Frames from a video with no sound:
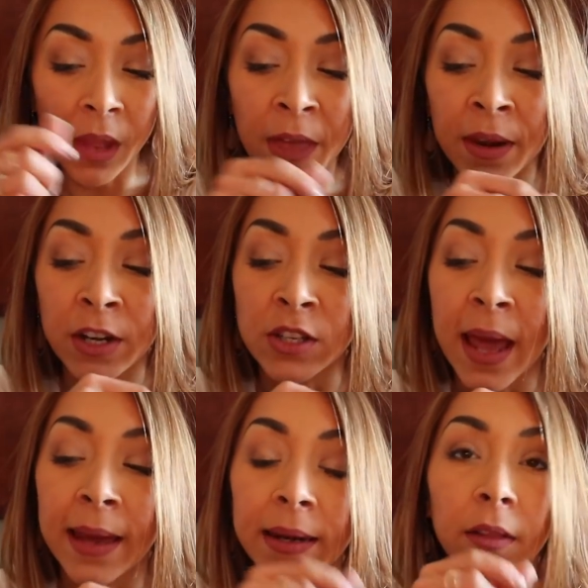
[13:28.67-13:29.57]
And then I just
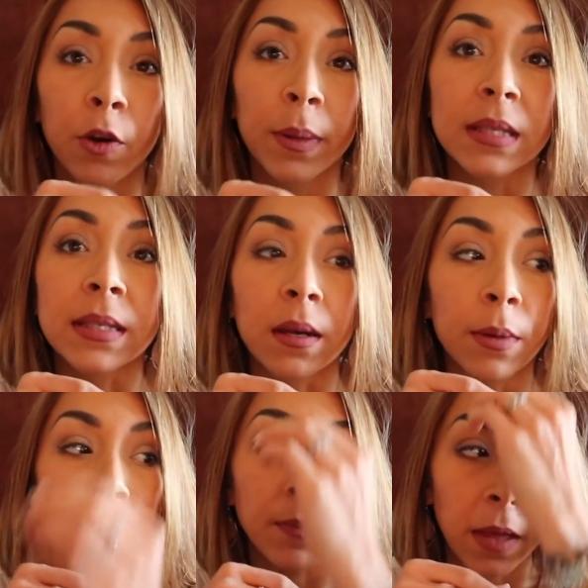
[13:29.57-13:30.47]
added a little bit of
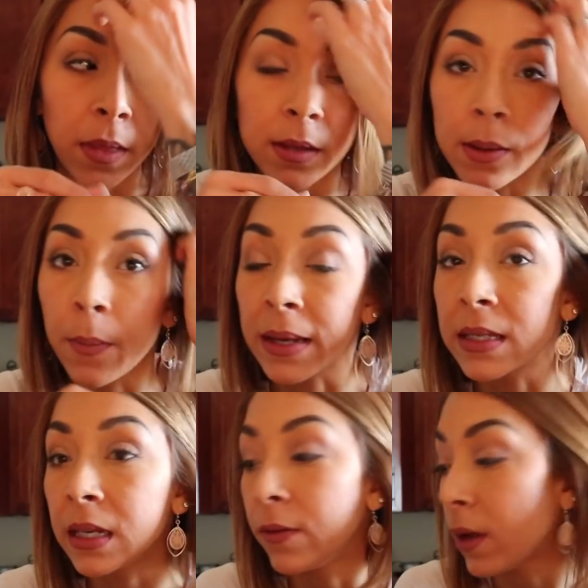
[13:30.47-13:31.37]
cinnamon and then some of my
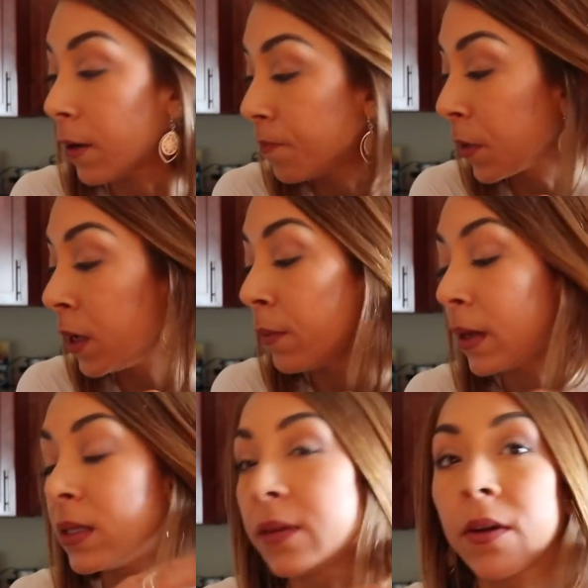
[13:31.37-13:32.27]
stevia,
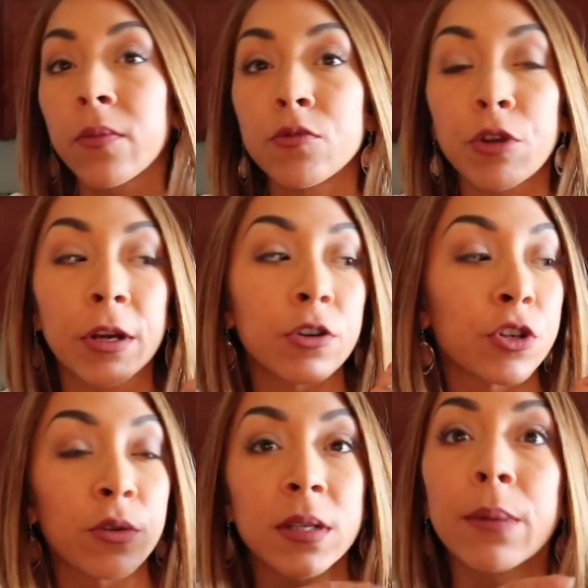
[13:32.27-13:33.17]
my stevia from Trader
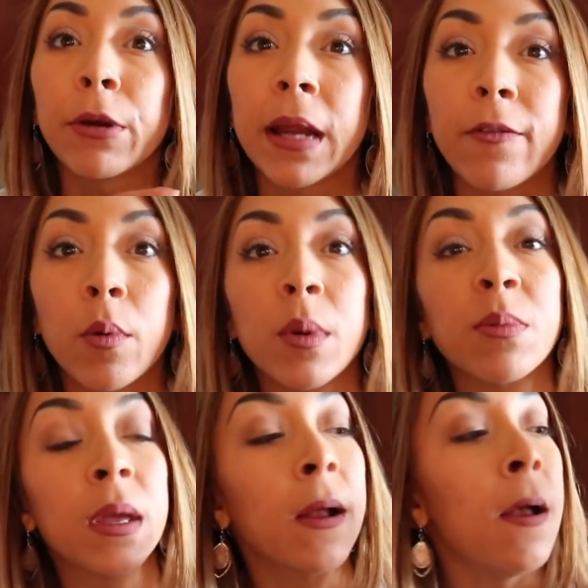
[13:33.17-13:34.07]
Joe's that I bring everywhere
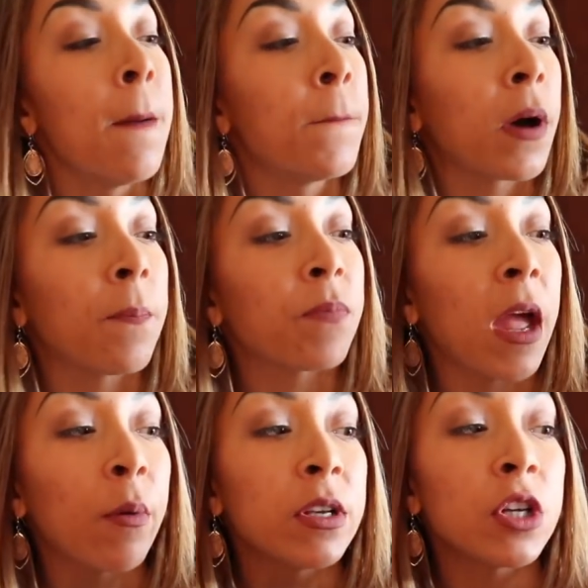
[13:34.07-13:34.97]
with me. But
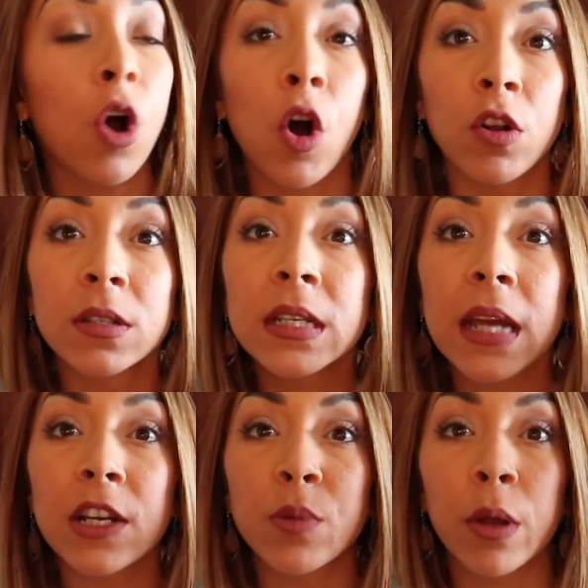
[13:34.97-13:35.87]
I went to
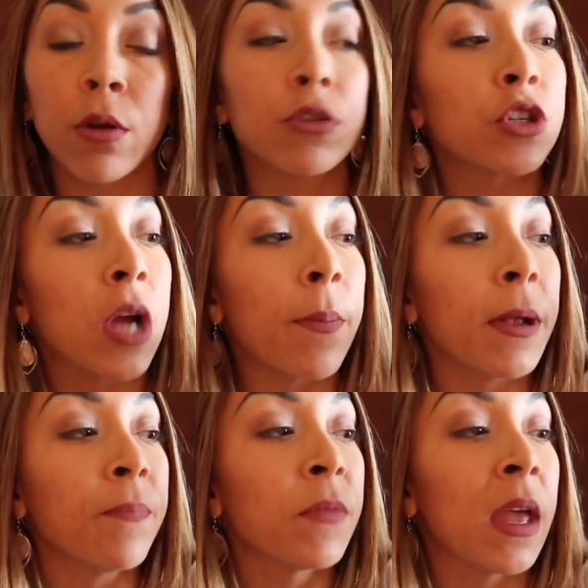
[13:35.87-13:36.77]
Aldi, I just went grocery
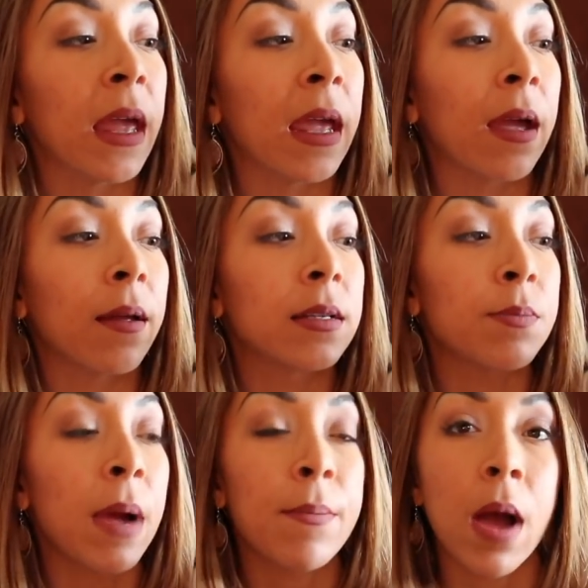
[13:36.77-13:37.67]
shopping and
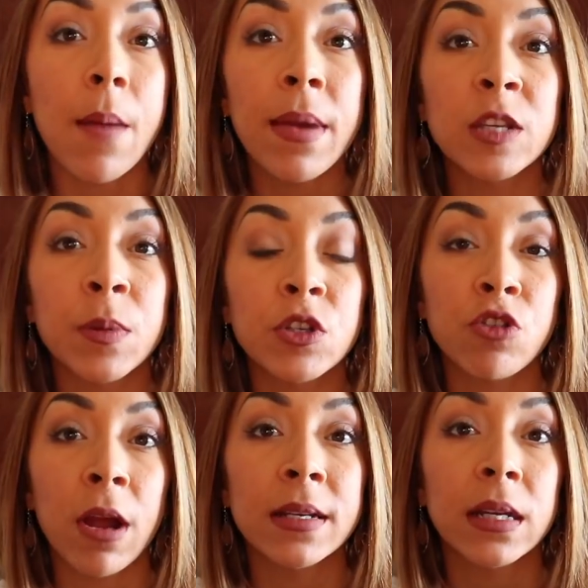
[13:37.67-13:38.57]
my mom has been
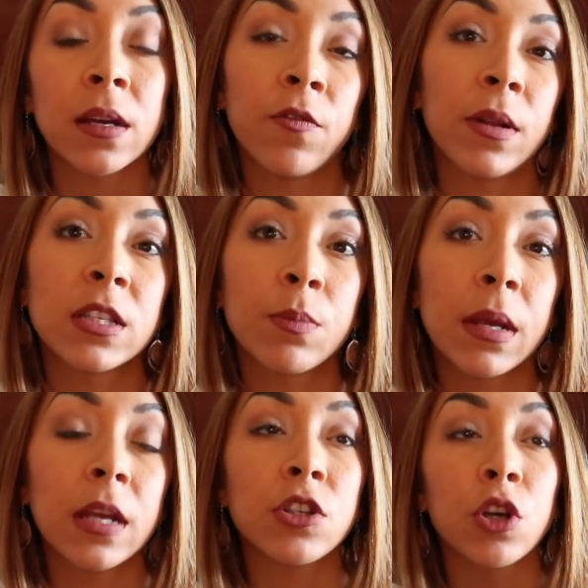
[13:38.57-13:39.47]
trying to convince
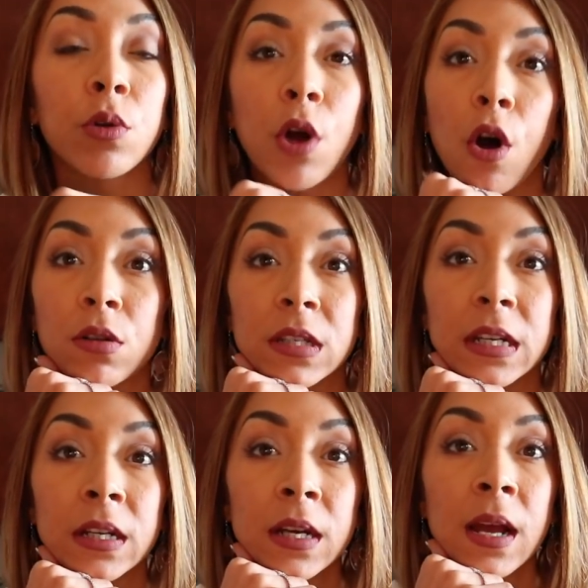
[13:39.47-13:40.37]
me to go to Aldi